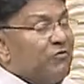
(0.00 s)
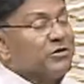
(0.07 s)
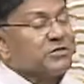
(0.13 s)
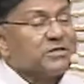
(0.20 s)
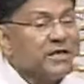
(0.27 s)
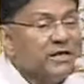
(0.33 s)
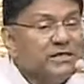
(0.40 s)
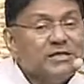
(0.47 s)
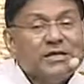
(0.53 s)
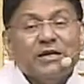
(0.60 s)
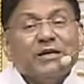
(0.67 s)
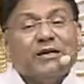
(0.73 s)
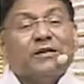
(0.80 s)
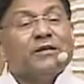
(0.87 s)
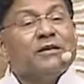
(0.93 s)
was
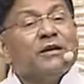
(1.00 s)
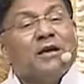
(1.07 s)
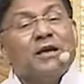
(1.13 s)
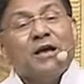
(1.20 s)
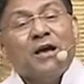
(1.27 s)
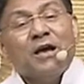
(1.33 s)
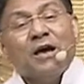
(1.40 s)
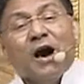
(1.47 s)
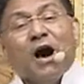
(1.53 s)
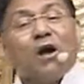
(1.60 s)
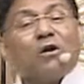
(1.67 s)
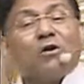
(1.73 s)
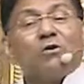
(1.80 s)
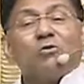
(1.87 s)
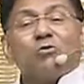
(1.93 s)
indeed a
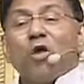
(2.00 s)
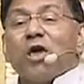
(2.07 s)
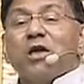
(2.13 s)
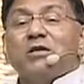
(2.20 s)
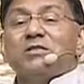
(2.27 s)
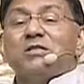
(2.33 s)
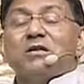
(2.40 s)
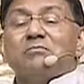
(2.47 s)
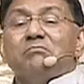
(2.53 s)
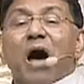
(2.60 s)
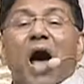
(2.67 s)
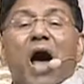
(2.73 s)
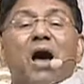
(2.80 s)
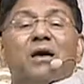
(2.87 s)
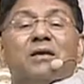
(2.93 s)
great
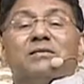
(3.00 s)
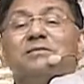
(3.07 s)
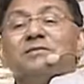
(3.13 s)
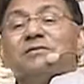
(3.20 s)
man,